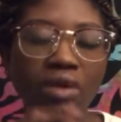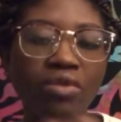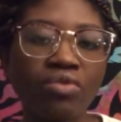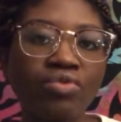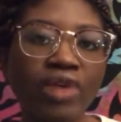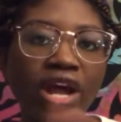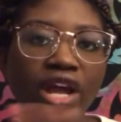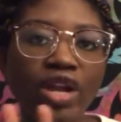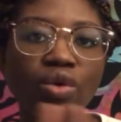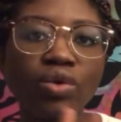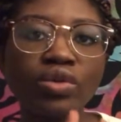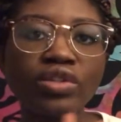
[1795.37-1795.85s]

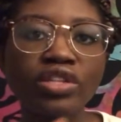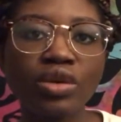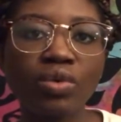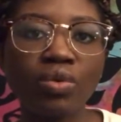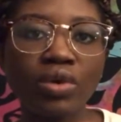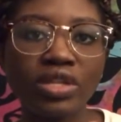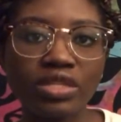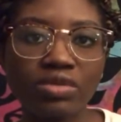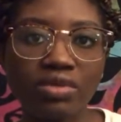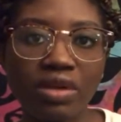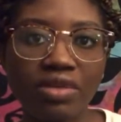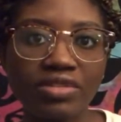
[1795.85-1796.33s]
read only
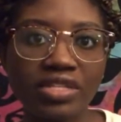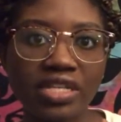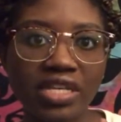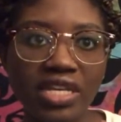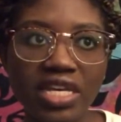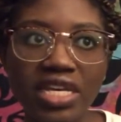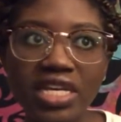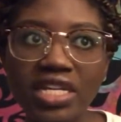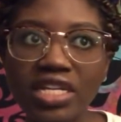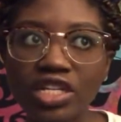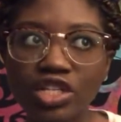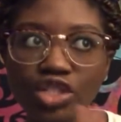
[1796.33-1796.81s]
once when I was a
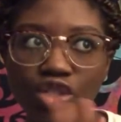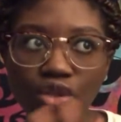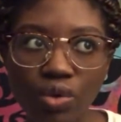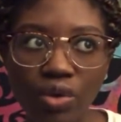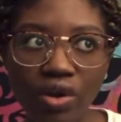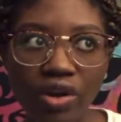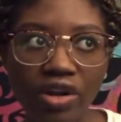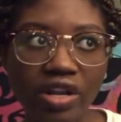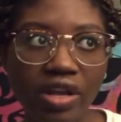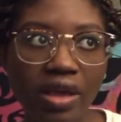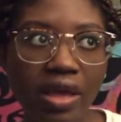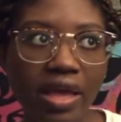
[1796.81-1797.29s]
kid and
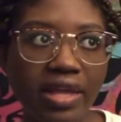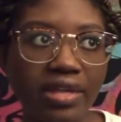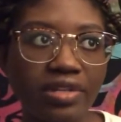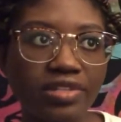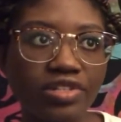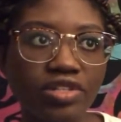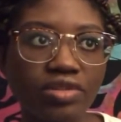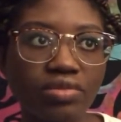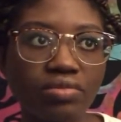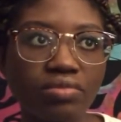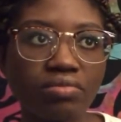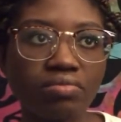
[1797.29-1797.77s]
adored
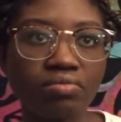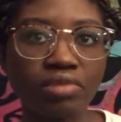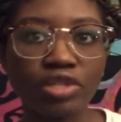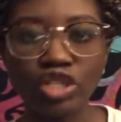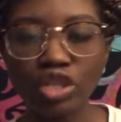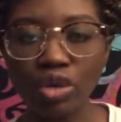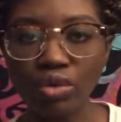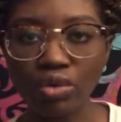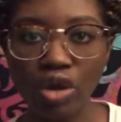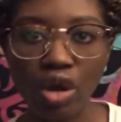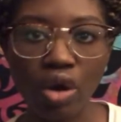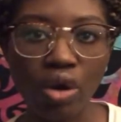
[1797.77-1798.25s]
and
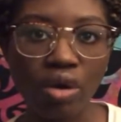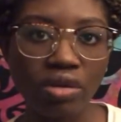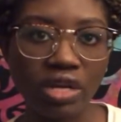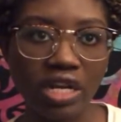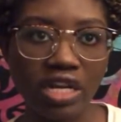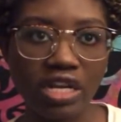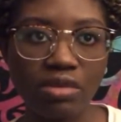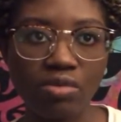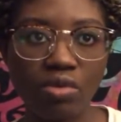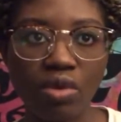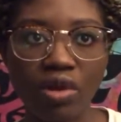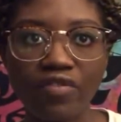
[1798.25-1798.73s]
but don't own
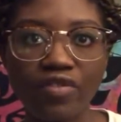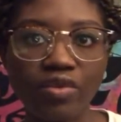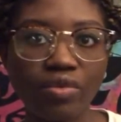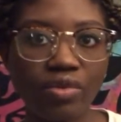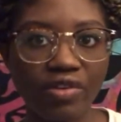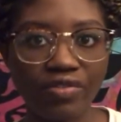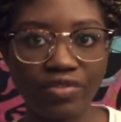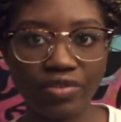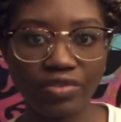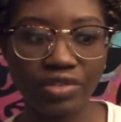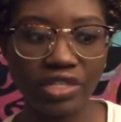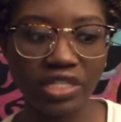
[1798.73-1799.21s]
anymore for
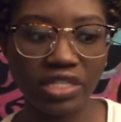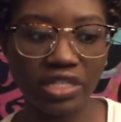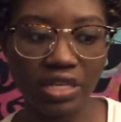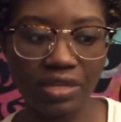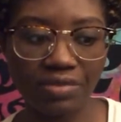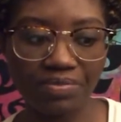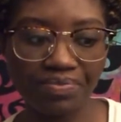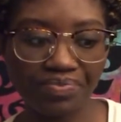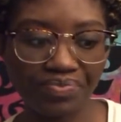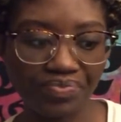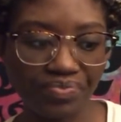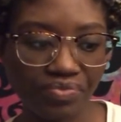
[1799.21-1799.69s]
whatever
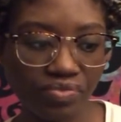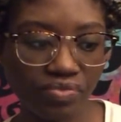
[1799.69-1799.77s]
reason.